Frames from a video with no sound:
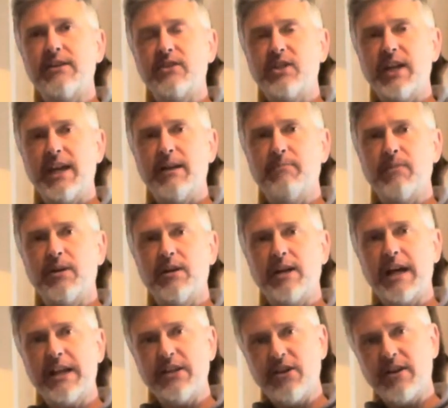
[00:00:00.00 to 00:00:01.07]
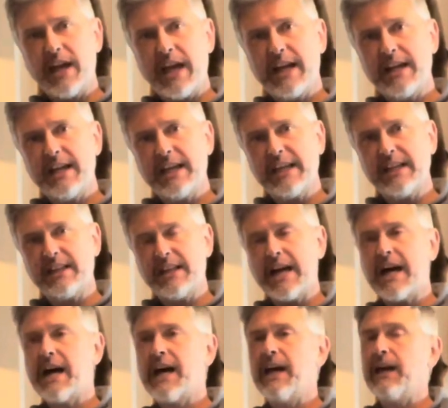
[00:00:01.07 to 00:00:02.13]
chamber and you're ending in the
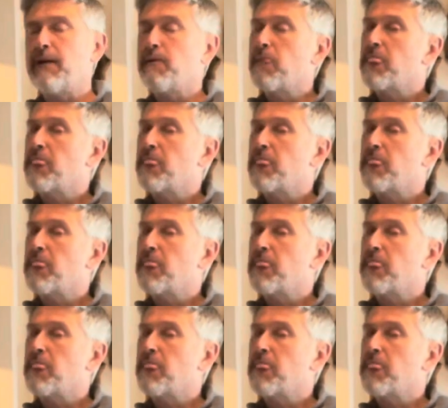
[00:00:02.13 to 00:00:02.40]
high.